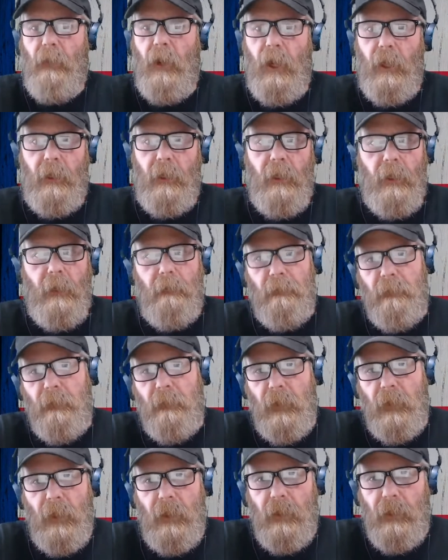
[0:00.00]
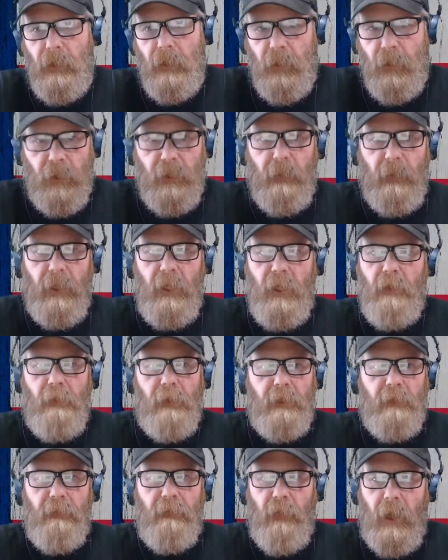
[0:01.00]
But good to be here.
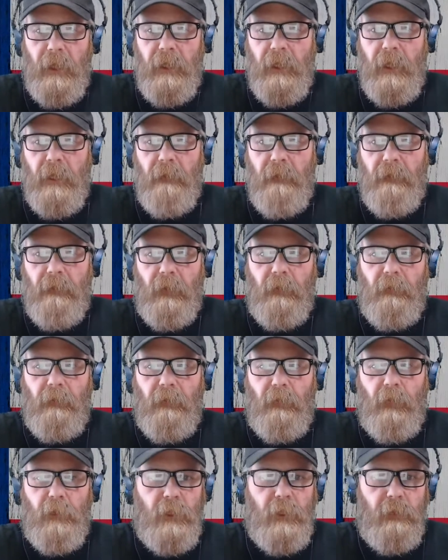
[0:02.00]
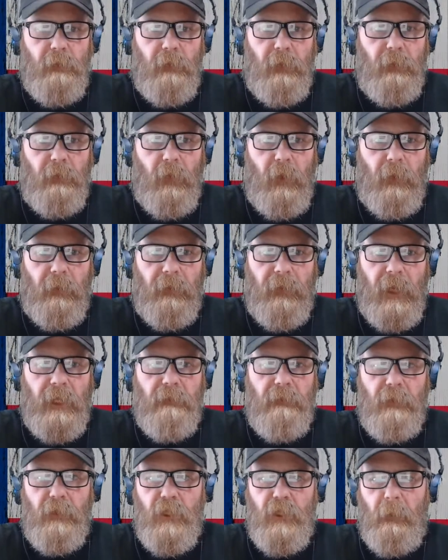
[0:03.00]
It's Friday night for the Ferocious Free For All.
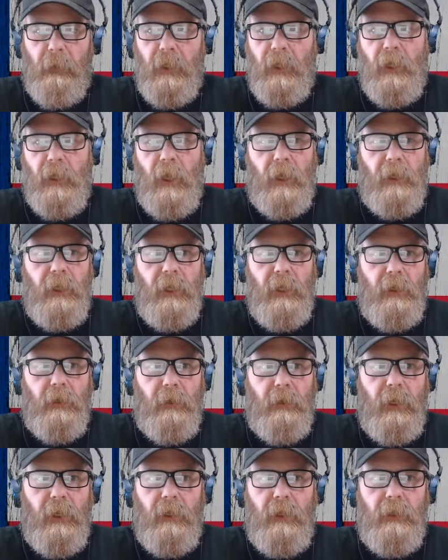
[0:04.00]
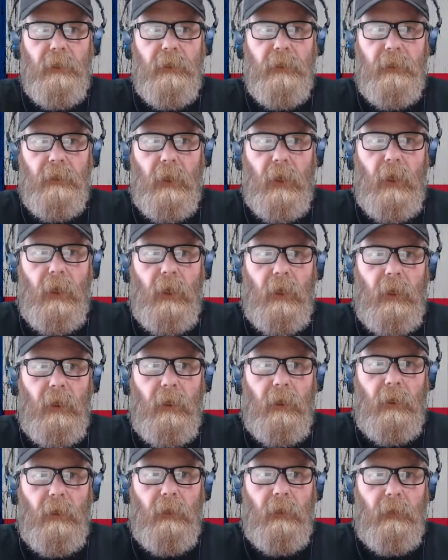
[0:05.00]
Thanks for jumping in on here. It is,
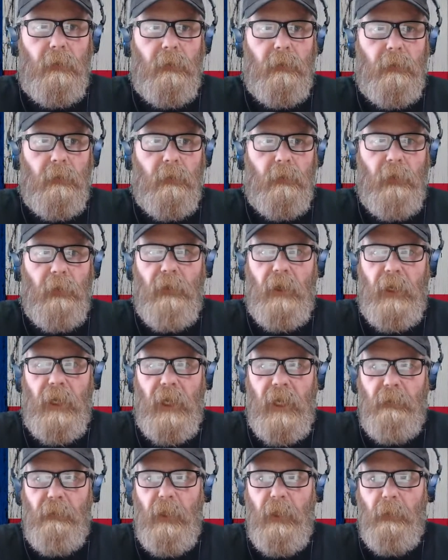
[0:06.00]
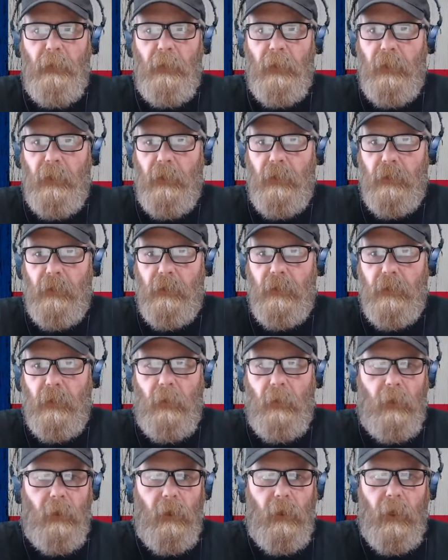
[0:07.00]
we've got 8 people here,
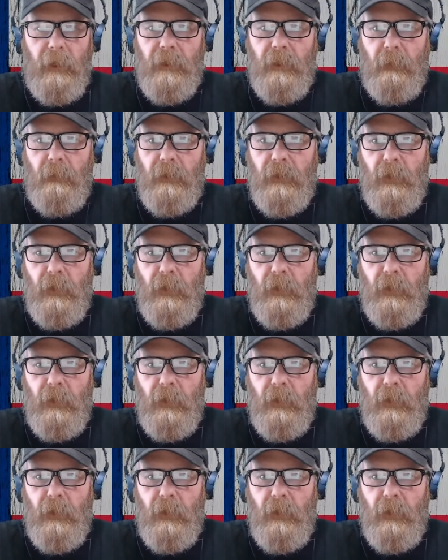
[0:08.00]
so awesome.